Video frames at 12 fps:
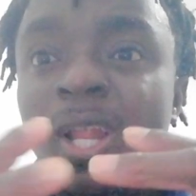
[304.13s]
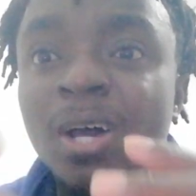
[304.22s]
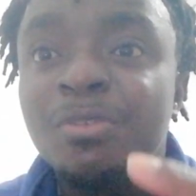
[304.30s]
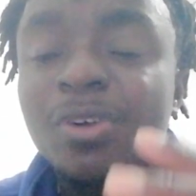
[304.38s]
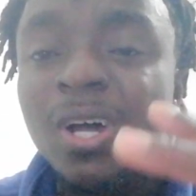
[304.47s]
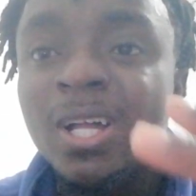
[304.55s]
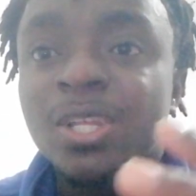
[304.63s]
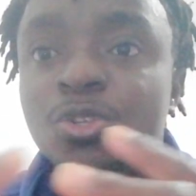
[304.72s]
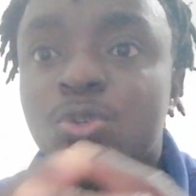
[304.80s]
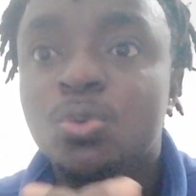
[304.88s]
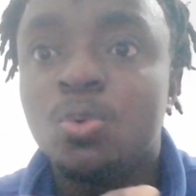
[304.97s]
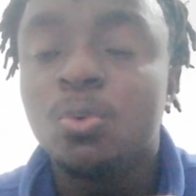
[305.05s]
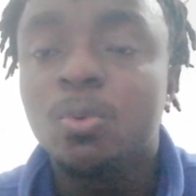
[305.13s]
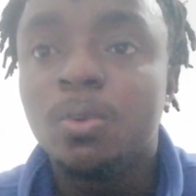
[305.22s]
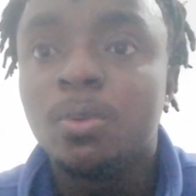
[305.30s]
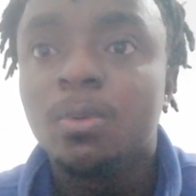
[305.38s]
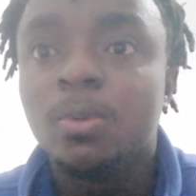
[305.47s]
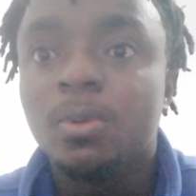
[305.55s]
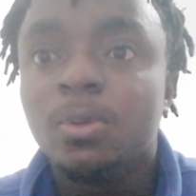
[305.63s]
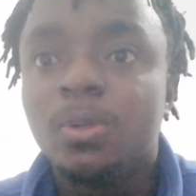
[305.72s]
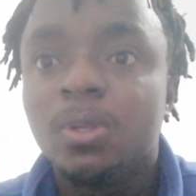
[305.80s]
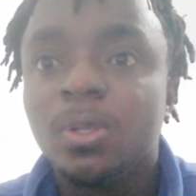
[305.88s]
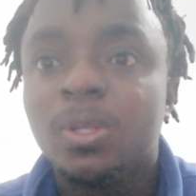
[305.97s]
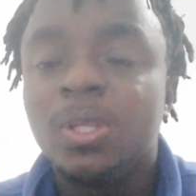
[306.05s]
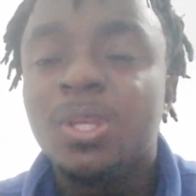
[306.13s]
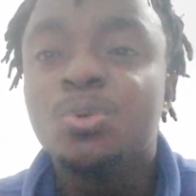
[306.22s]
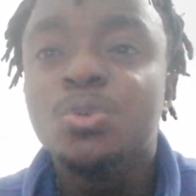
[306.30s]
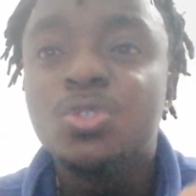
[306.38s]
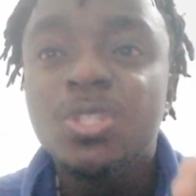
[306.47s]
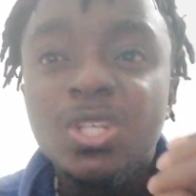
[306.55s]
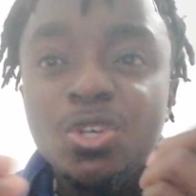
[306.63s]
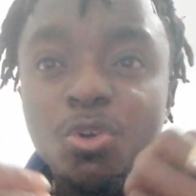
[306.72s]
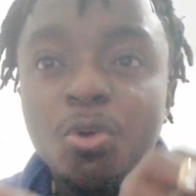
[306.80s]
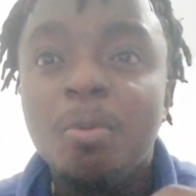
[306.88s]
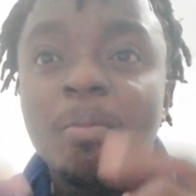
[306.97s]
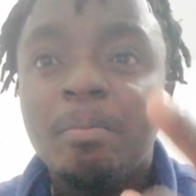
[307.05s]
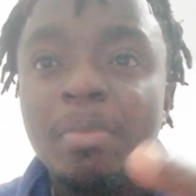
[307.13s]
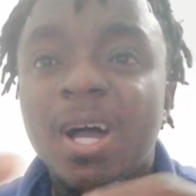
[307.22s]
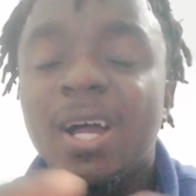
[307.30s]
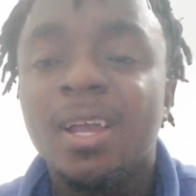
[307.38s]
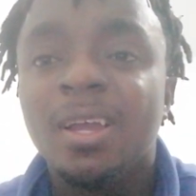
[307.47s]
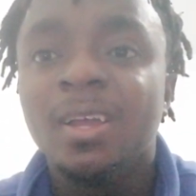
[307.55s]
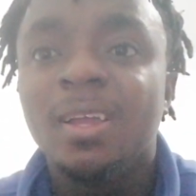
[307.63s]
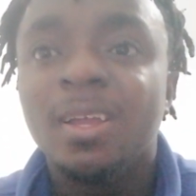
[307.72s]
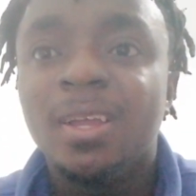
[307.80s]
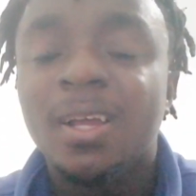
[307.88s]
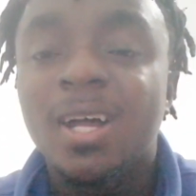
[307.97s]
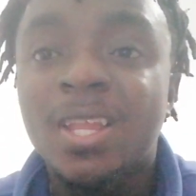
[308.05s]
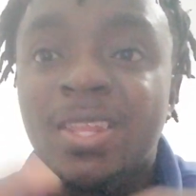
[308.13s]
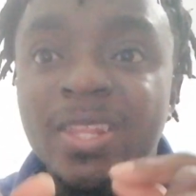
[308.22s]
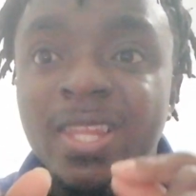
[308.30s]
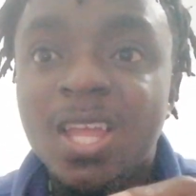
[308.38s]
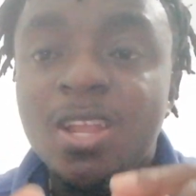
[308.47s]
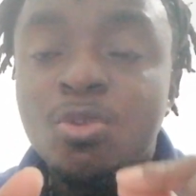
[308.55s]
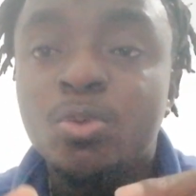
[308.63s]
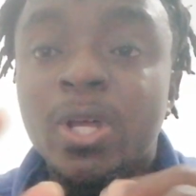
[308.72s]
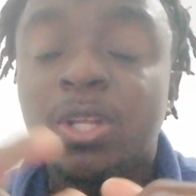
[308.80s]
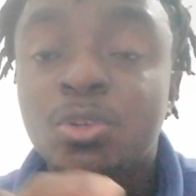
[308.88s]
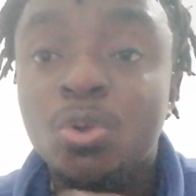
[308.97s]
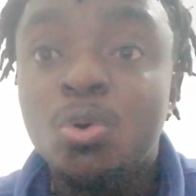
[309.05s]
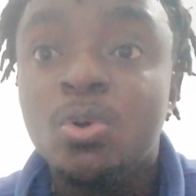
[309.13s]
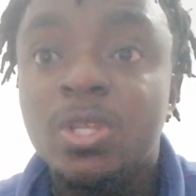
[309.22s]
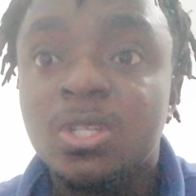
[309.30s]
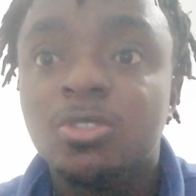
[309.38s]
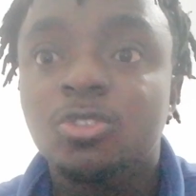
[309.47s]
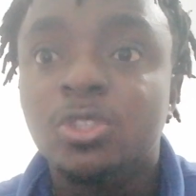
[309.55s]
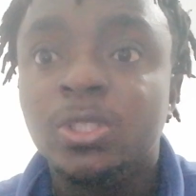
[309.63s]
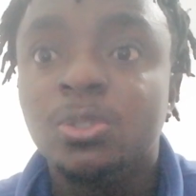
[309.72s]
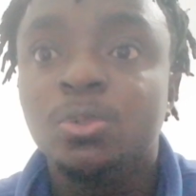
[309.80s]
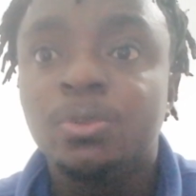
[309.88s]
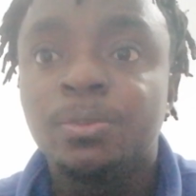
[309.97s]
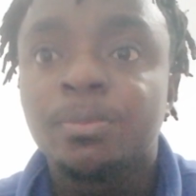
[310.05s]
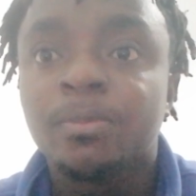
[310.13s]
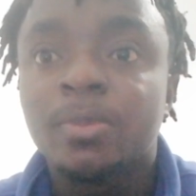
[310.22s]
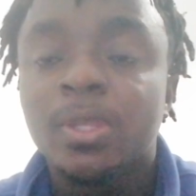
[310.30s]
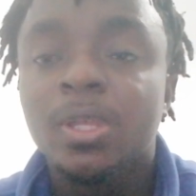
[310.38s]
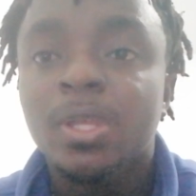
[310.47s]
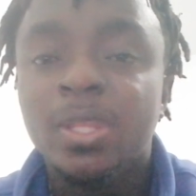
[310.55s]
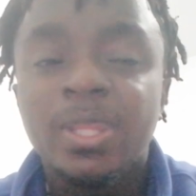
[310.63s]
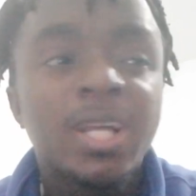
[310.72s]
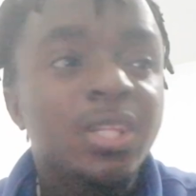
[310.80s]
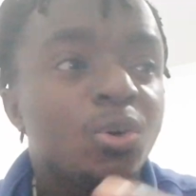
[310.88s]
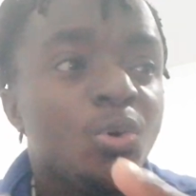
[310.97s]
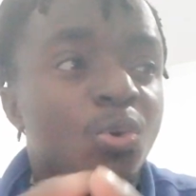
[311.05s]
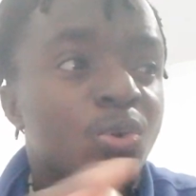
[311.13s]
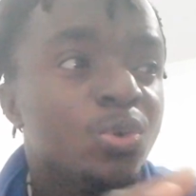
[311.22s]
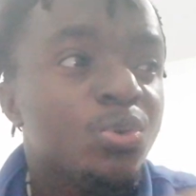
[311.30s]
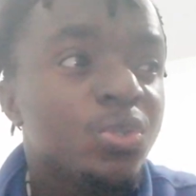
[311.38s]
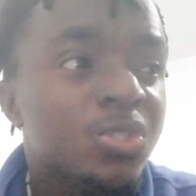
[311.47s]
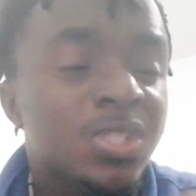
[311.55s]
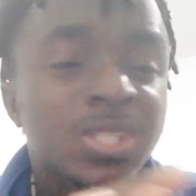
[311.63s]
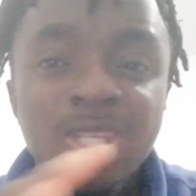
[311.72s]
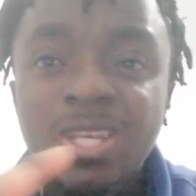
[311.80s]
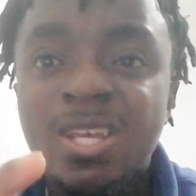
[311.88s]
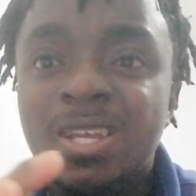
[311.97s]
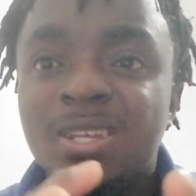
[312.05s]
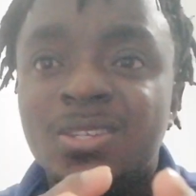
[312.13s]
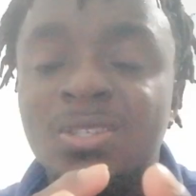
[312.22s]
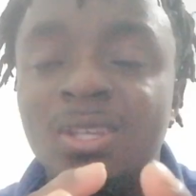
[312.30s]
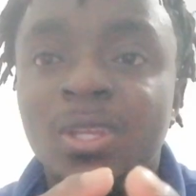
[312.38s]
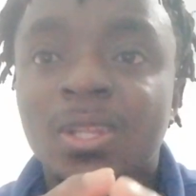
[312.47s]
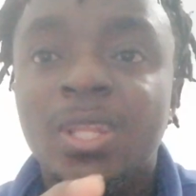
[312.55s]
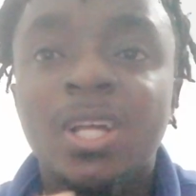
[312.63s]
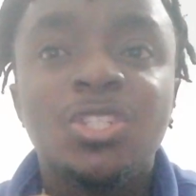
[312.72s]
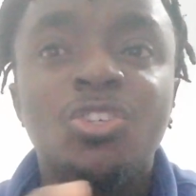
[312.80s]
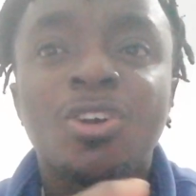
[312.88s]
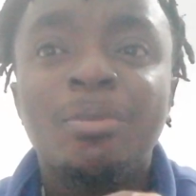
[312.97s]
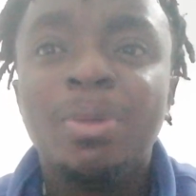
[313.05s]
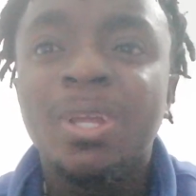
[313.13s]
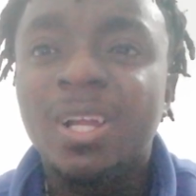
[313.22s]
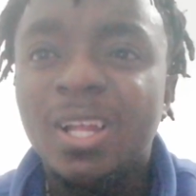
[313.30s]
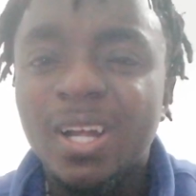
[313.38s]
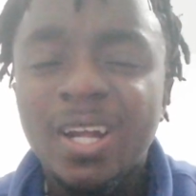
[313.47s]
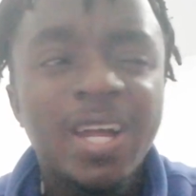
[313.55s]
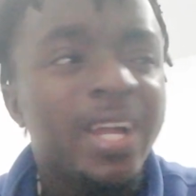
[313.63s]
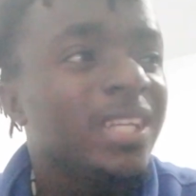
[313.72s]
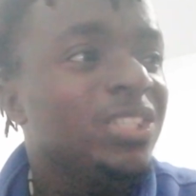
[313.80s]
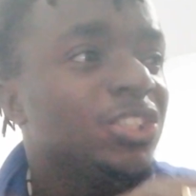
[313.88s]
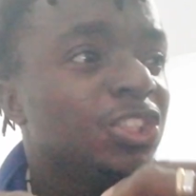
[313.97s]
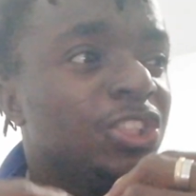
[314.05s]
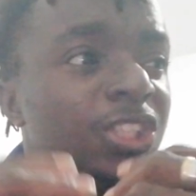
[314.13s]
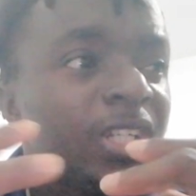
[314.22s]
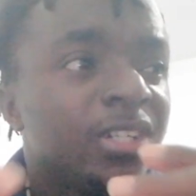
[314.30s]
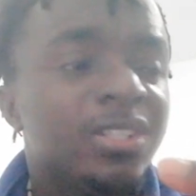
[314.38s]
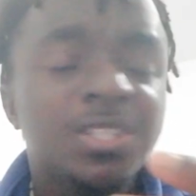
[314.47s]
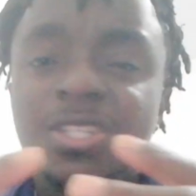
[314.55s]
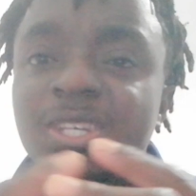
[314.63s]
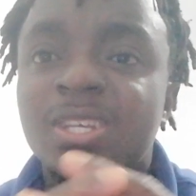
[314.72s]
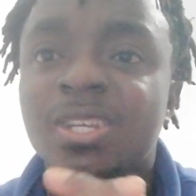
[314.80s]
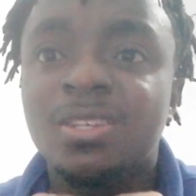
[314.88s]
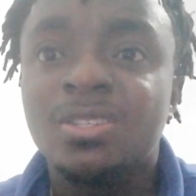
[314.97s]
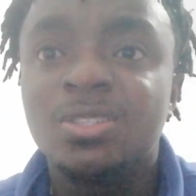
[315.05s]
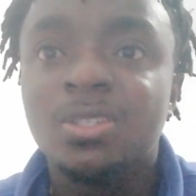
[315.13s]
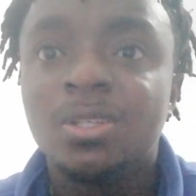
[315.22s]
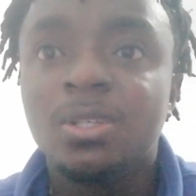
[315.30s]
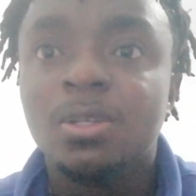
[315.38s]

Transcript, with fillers: laugh at you, they will still come back and tell you that God is real. That all those years that you have been crying, sharing tears,